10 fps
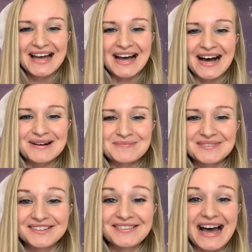
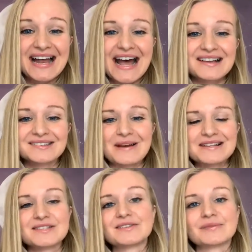So that
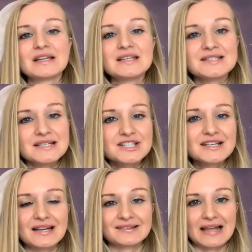aspect is really teaching
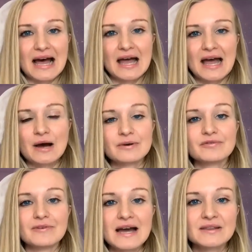us that, how we
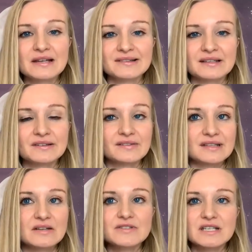find that sense of
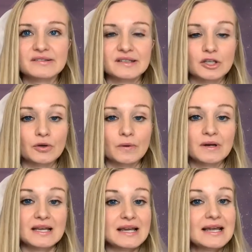safety and
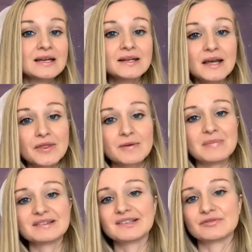security in the
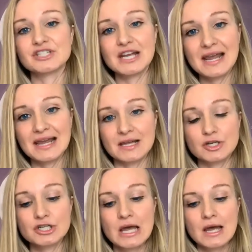midst of
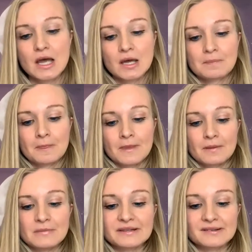change.
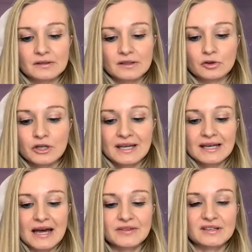Because looking
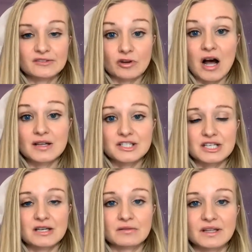at the
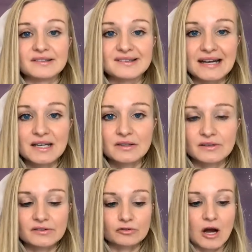astrology and really studying the
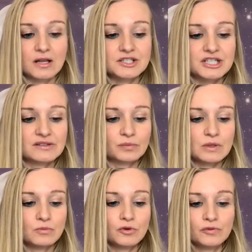astrology as we
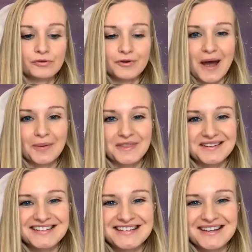move throughout
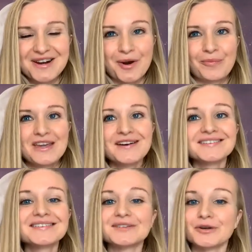this year, we are
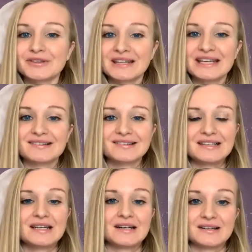certainly
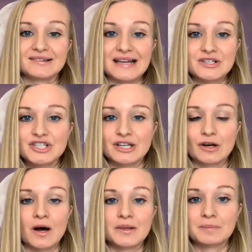seeing an ascension
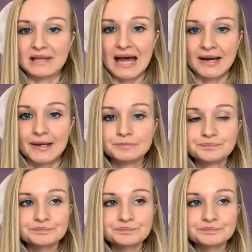on the planet.